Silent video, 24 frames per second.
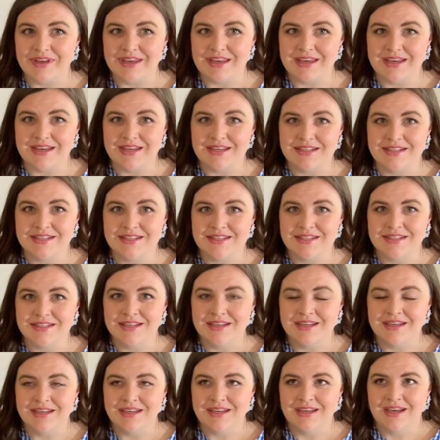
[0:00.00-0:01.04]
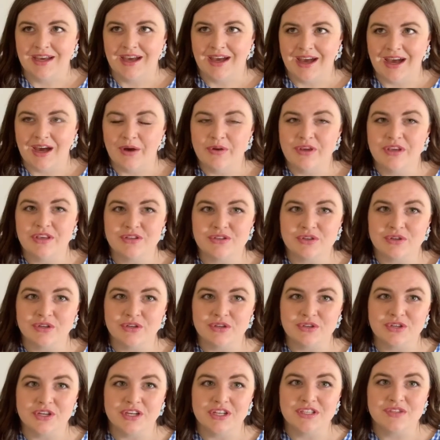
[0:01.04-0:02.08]
is how he's going
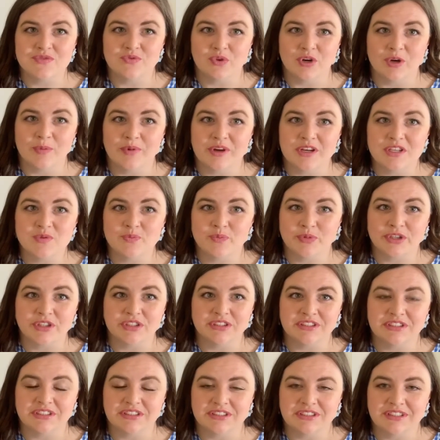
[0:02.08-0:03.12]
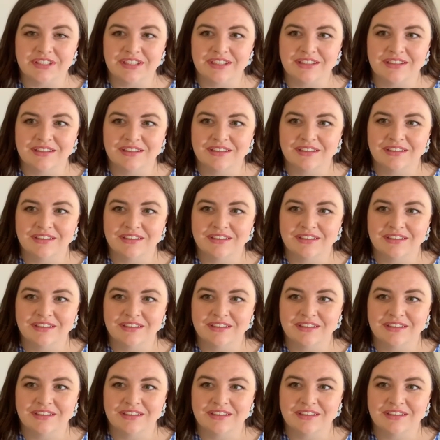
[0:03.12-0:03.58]
to transform us personally.